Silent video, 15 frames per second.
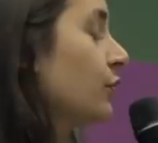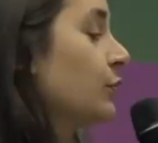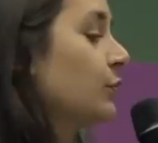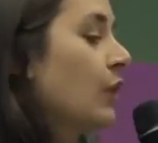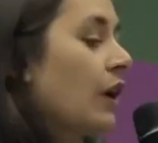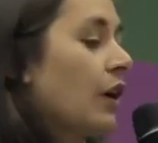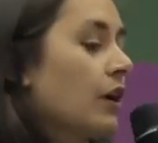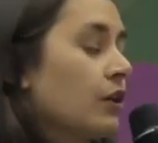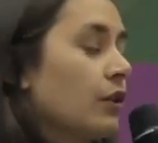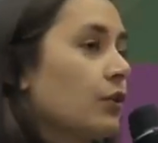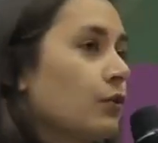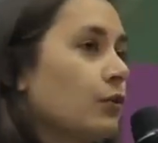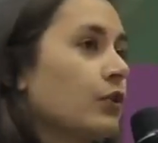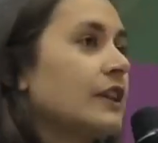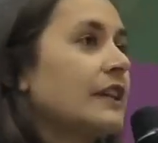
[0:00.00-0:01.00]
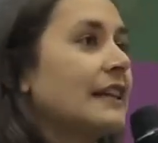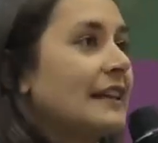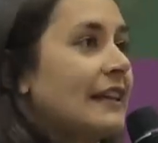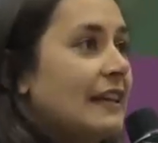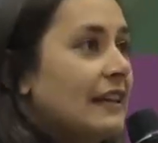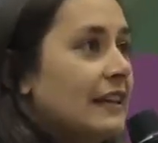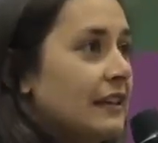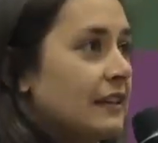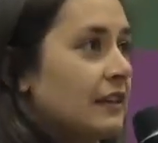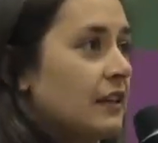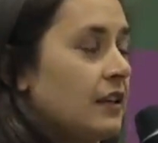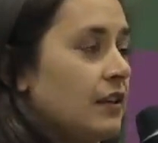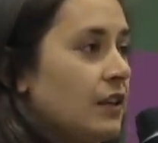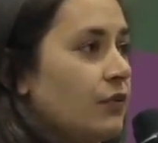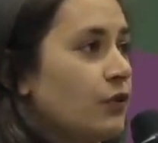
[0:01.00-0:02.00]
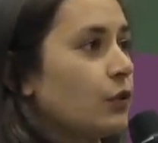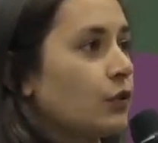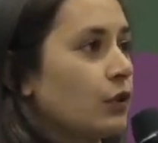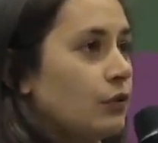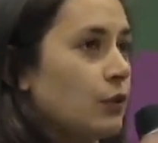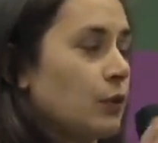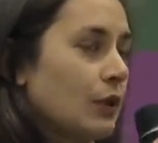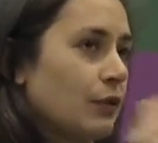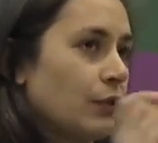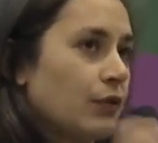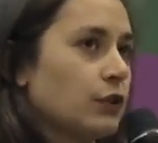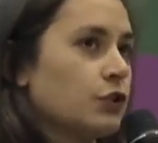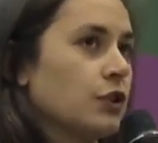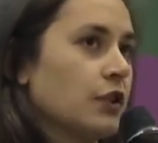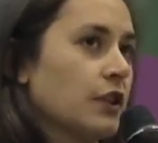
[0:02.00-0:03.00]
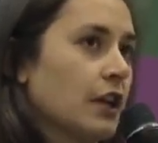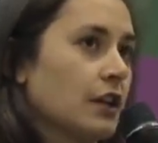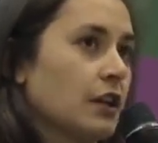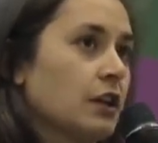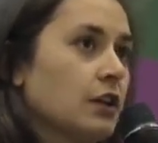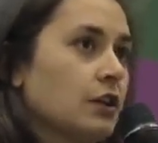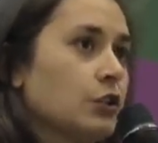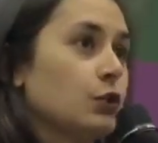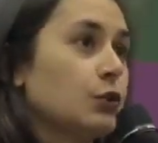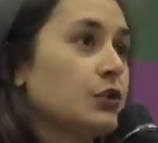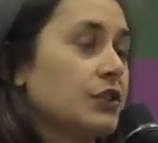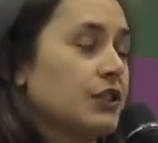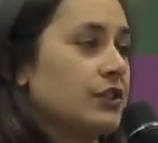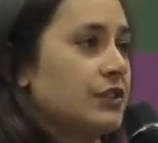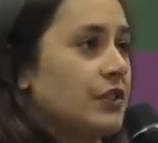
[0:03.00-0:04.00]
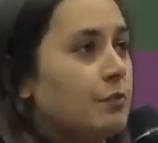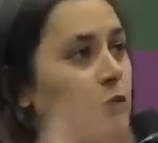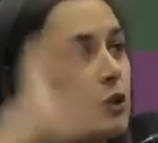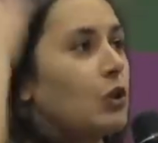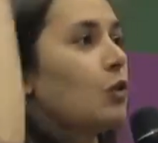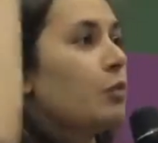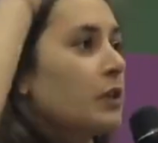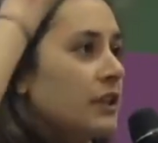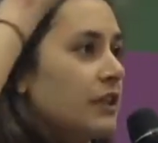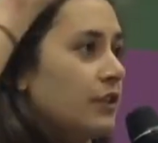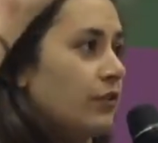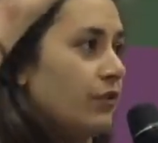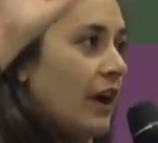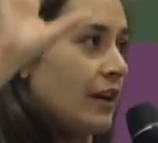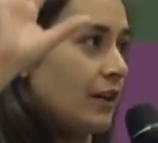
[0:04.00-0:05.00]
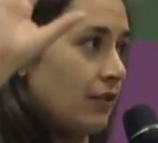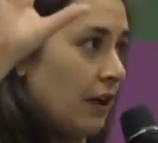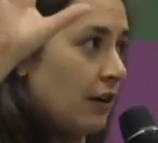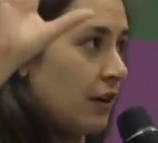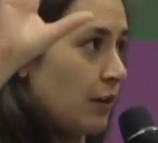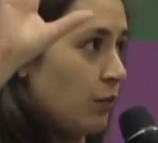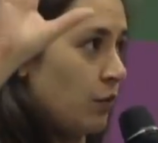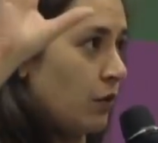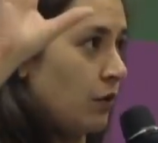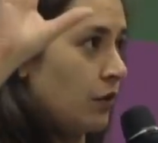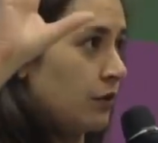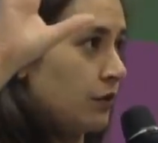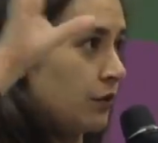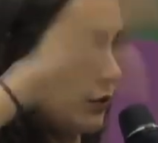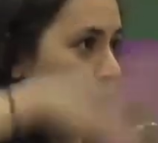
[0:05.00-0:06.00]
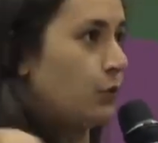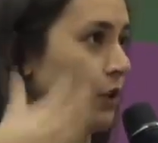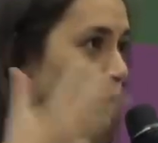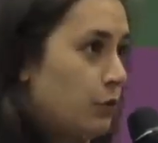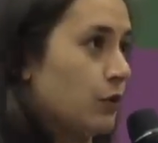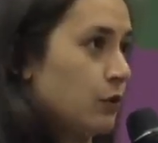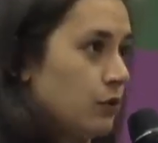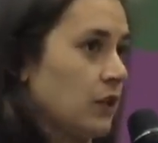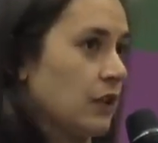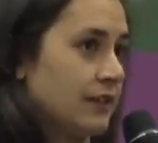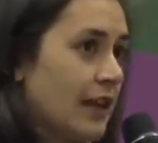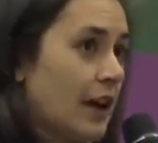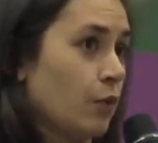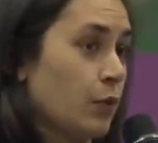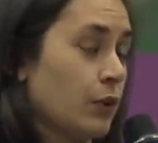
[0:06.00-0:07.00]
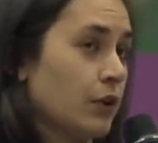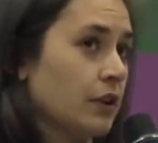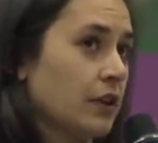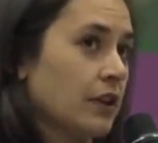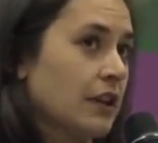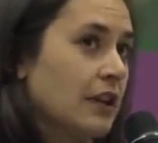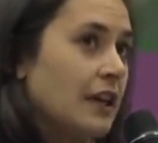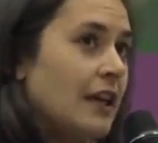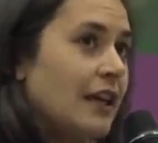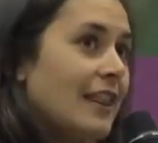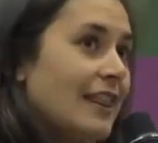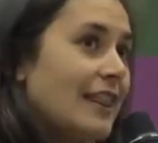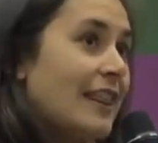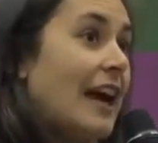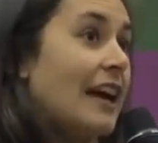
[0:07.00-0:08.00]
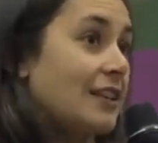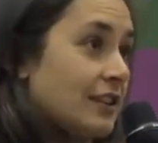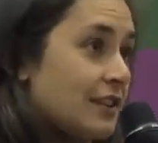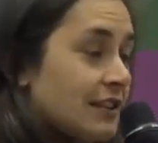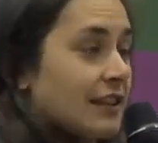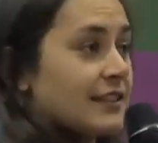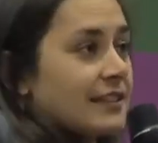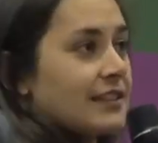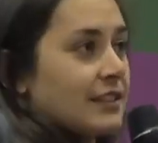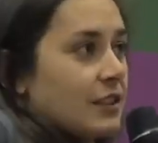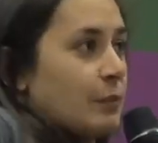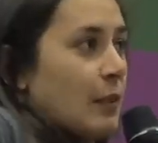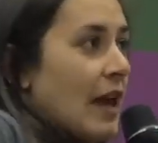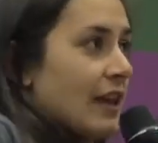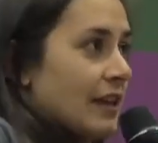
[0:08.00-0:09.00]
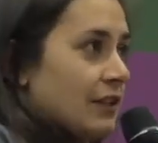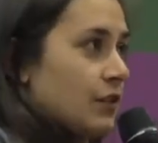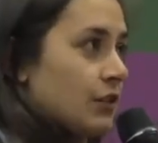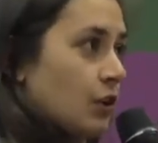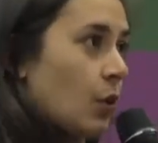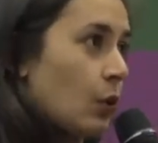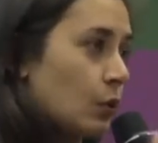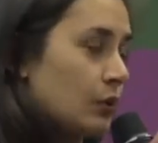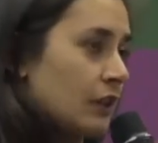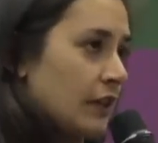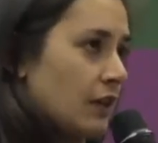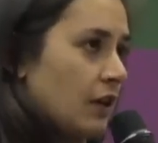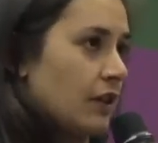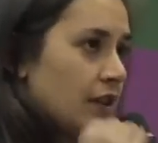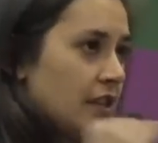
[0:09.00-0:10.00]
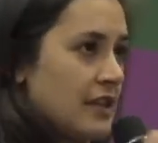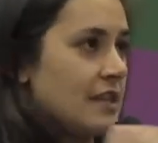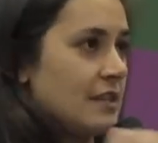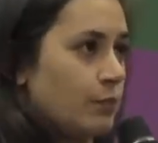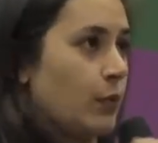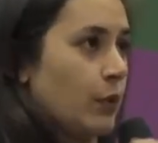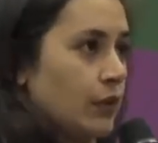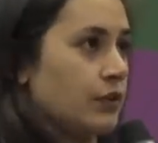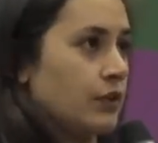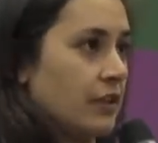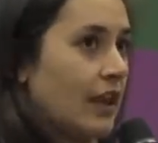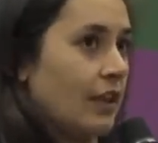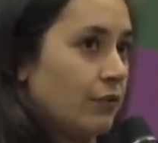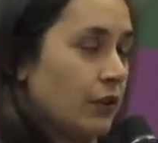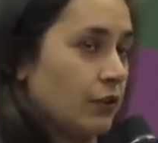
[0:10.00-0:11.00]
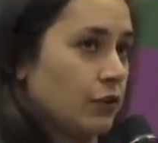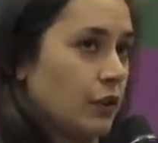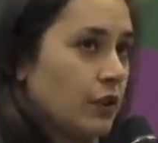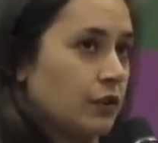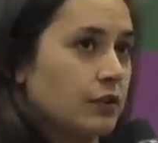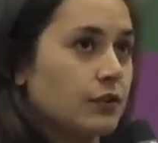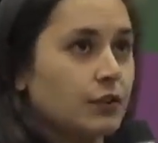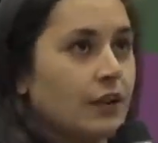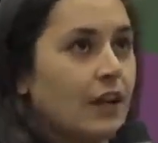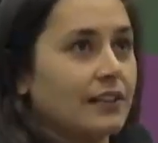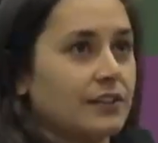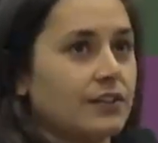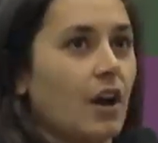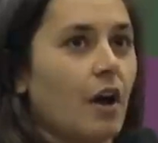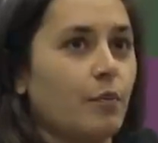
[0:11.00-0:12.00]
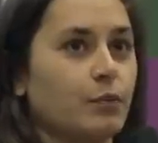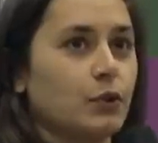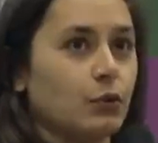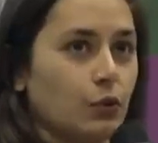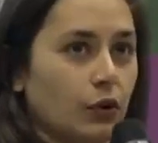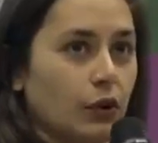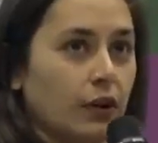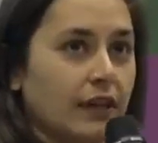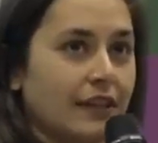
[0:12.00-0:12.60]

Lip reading: you are reading in, if you have a function that uses some globally defined variable to compute its output, that doesn't depend only on the input to that function. So that's not pure.